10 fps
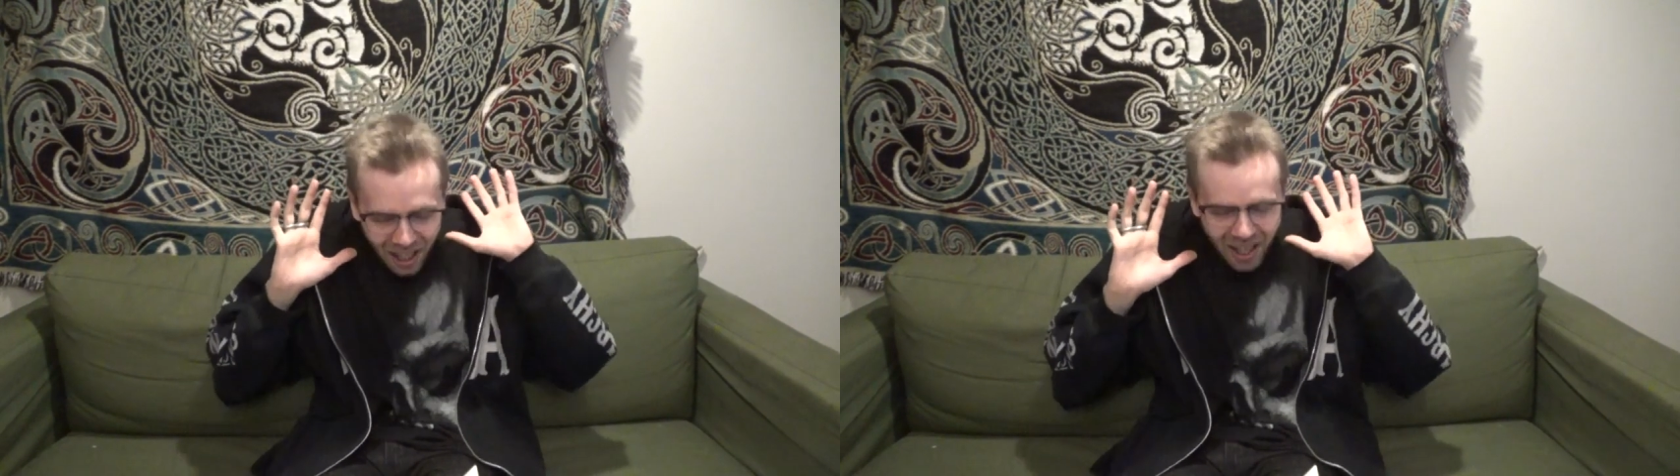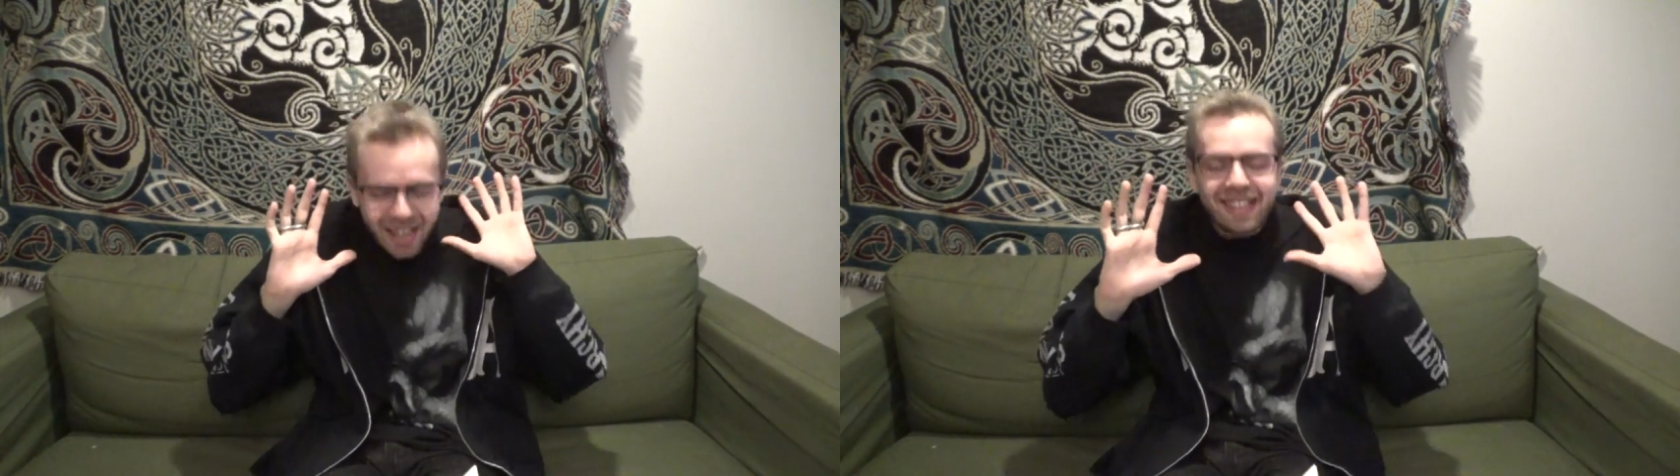
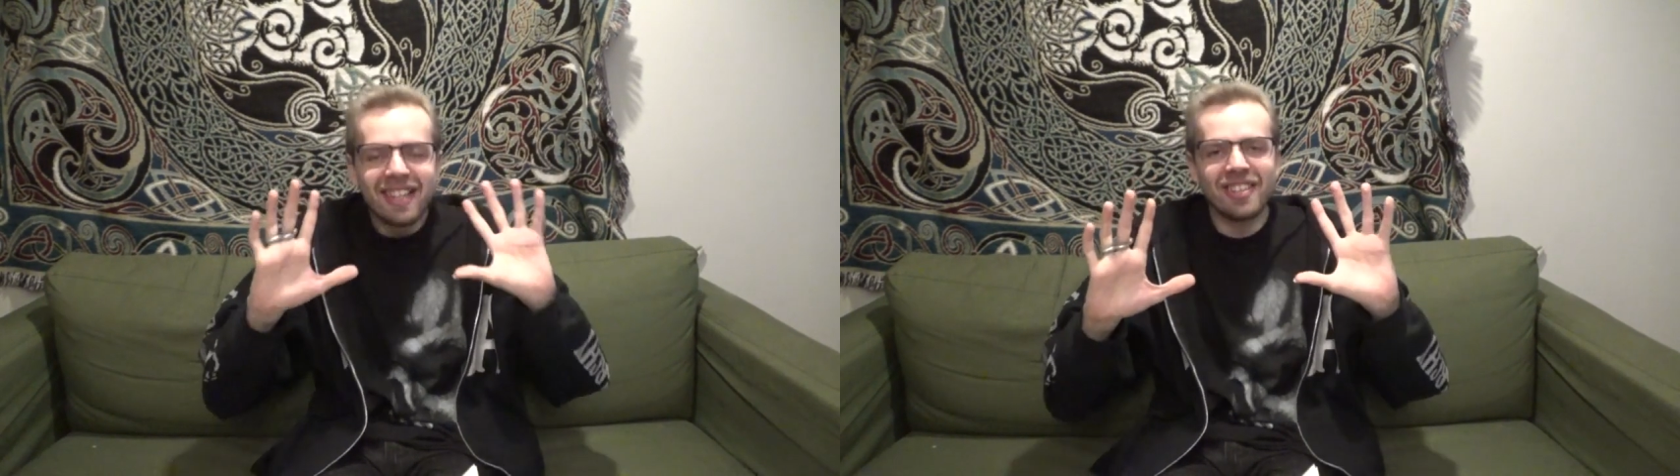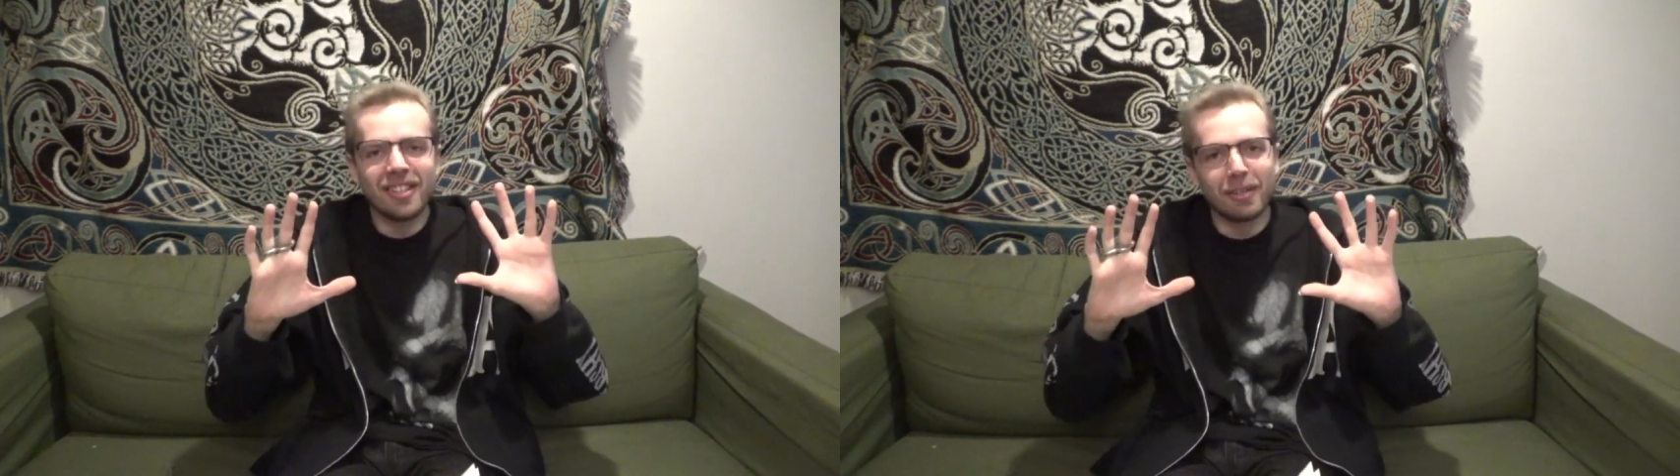I
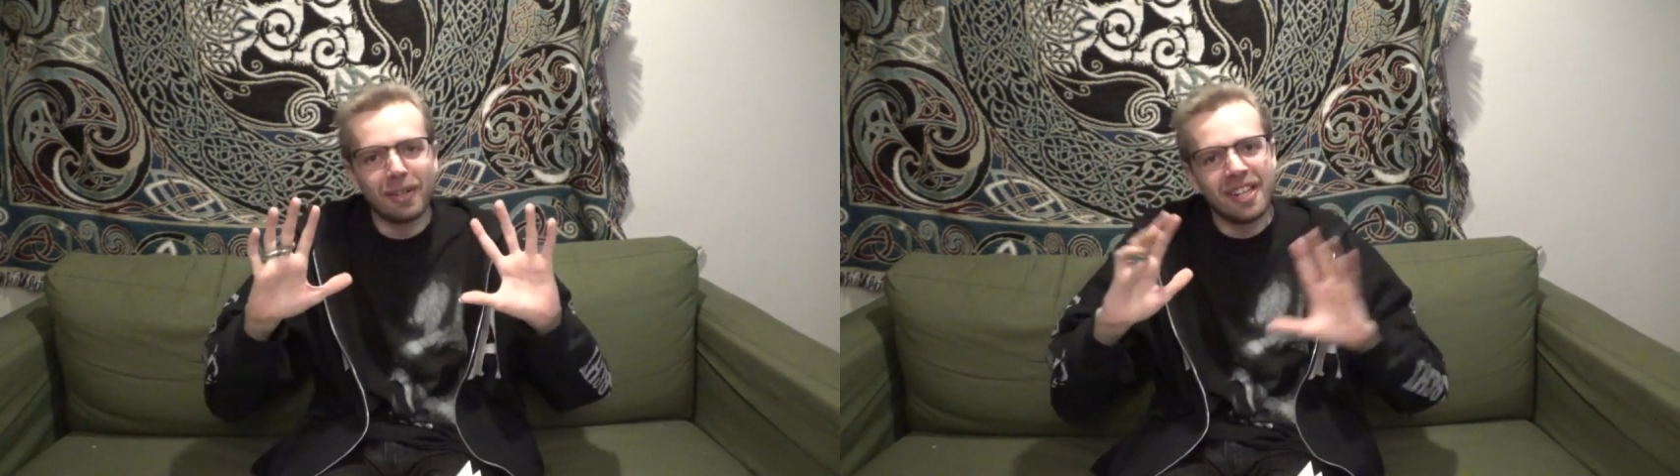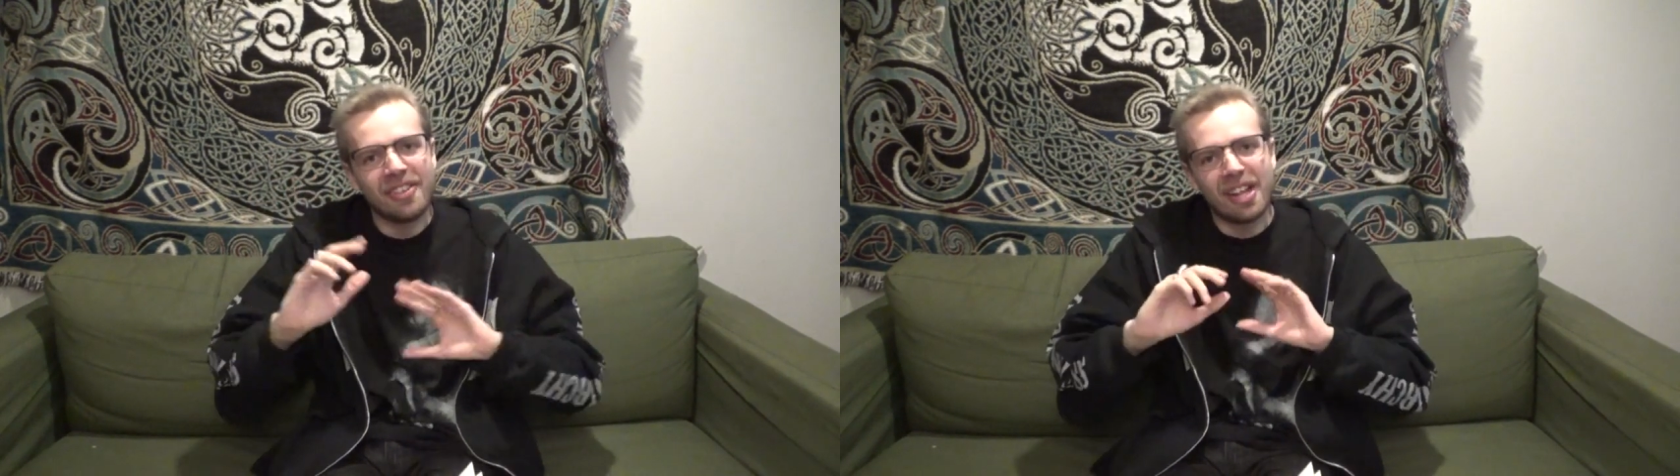
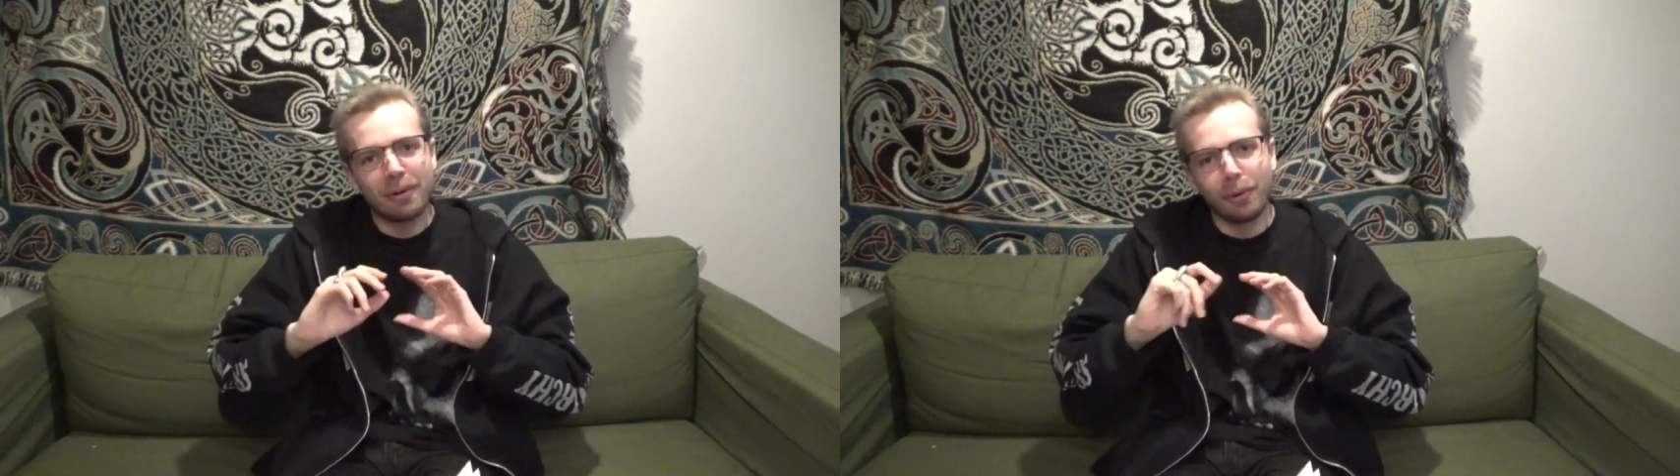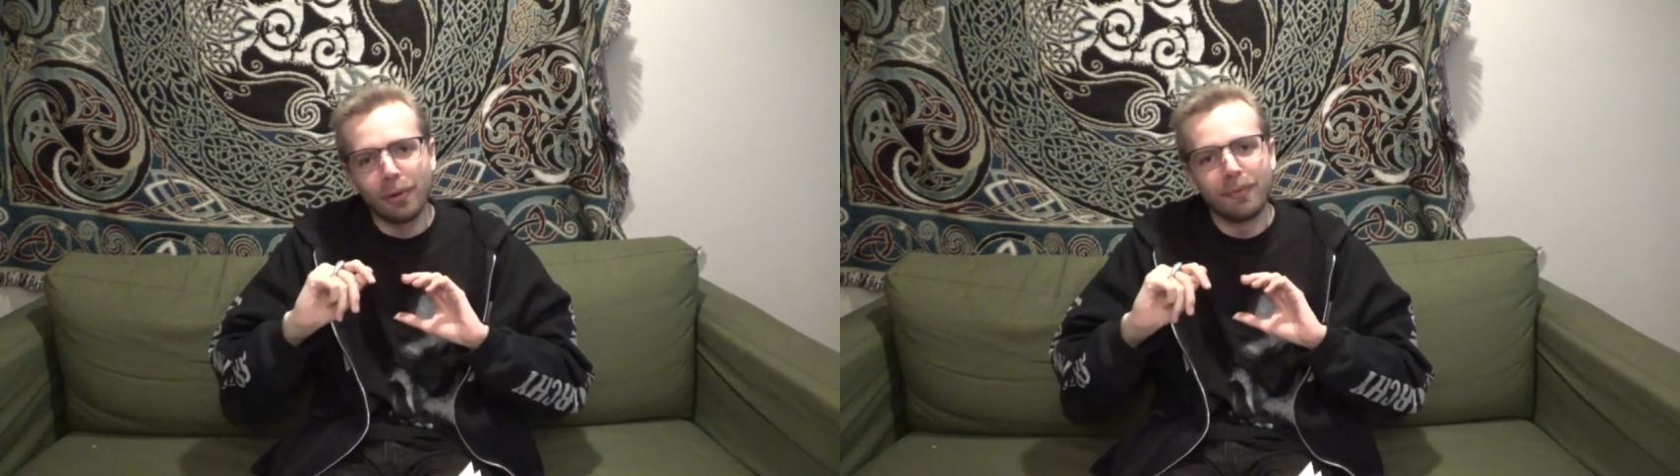disagree that
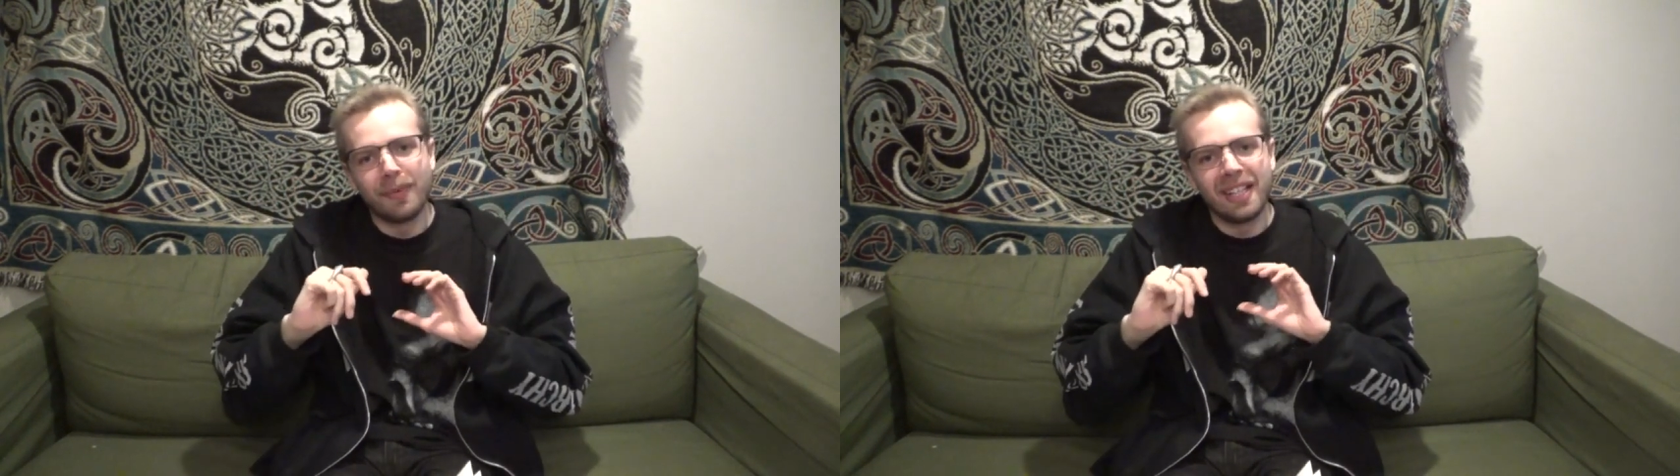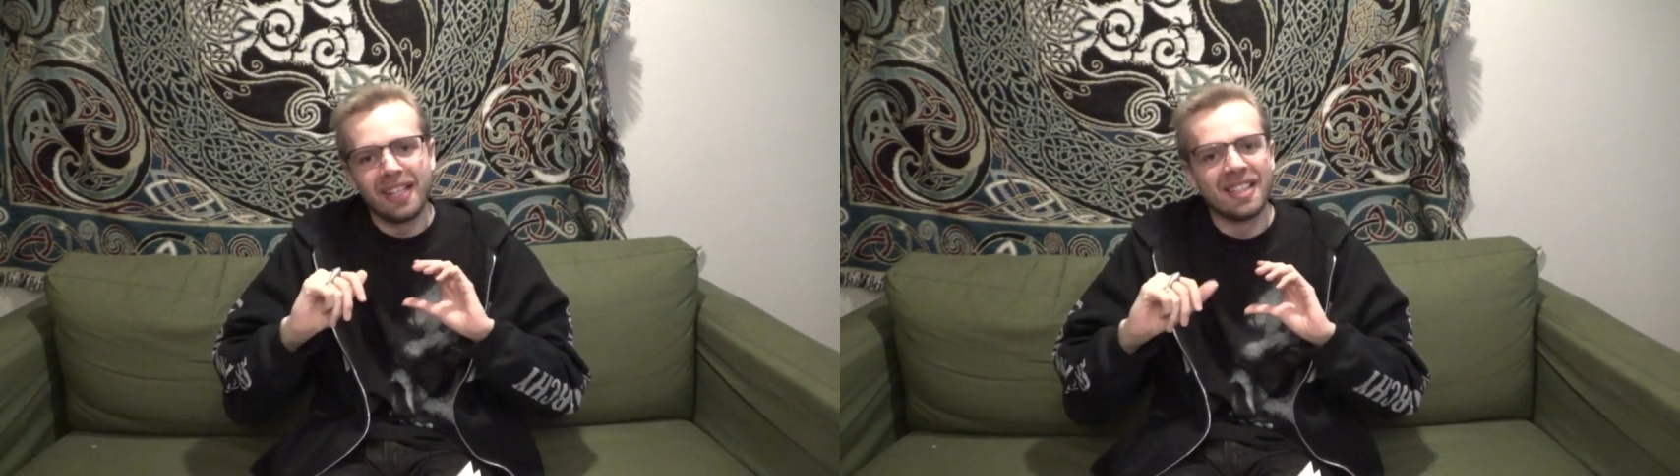all
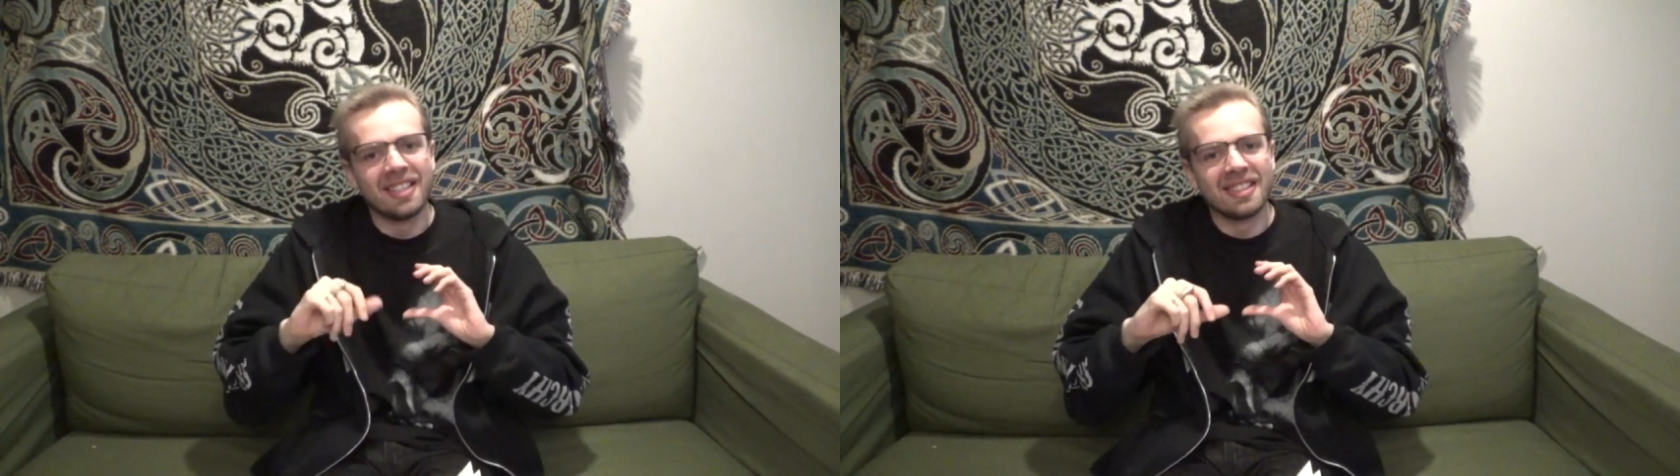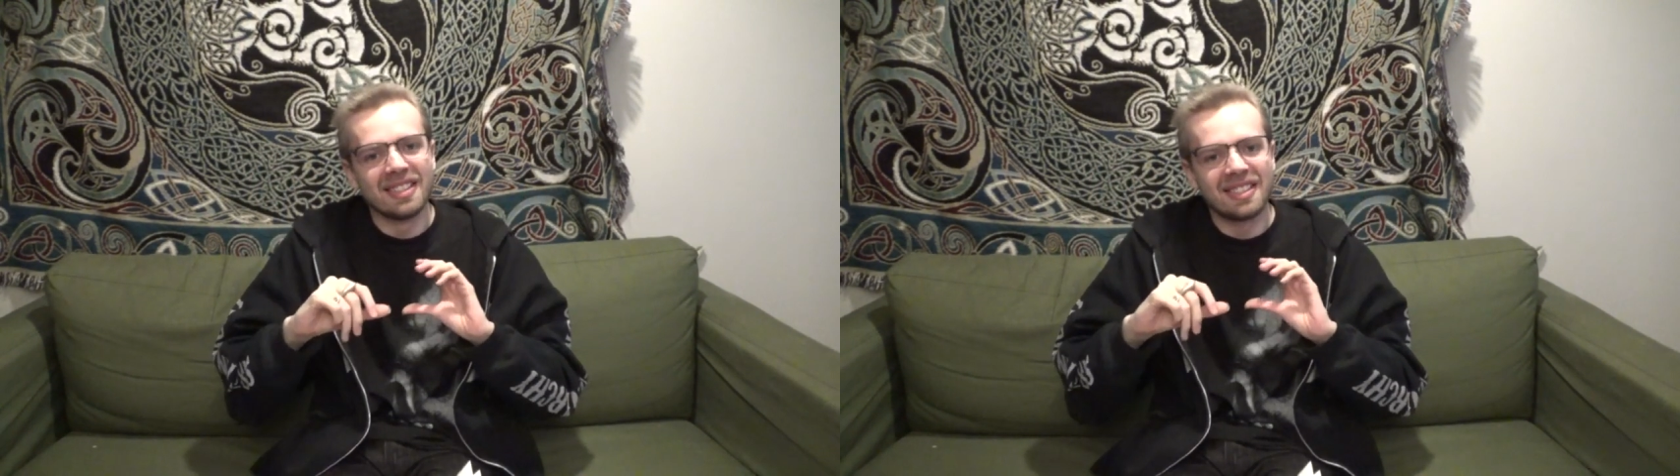
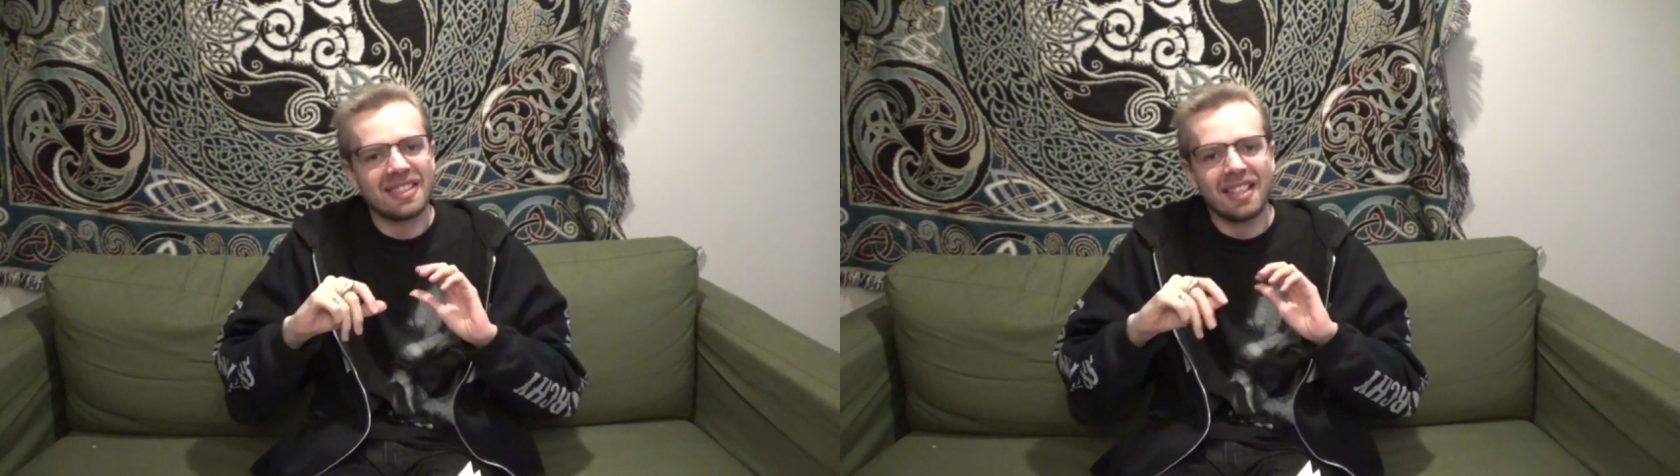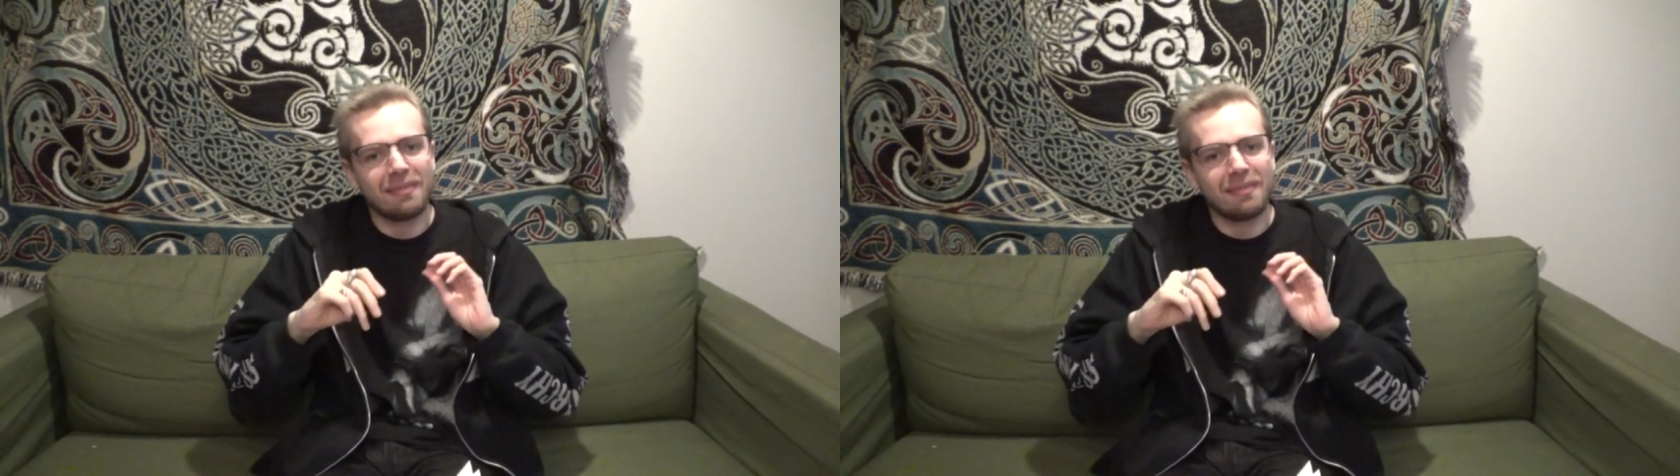vegans